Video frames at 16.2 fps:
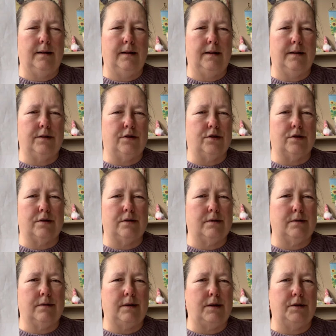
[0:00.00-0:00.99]
I
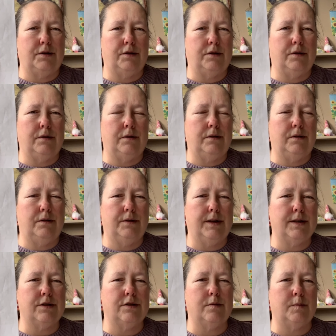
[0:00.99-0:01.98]
thought, oh,
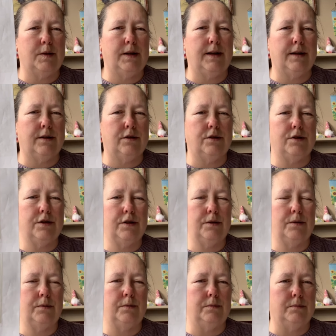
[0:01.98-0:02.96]
that's something I could
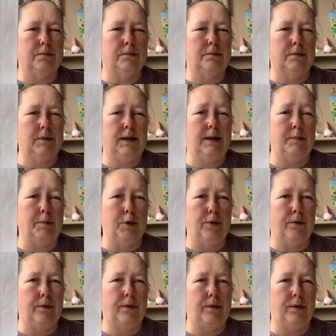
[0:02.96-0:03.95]
do in a
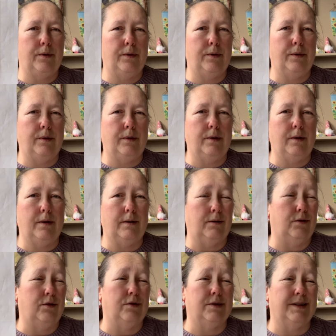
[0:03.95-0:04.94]
month. And of
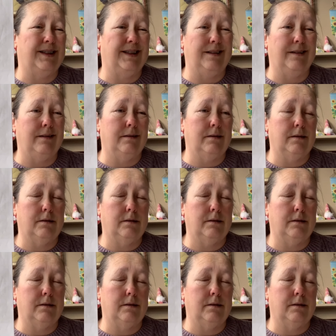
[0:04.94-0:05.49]
course I didn't.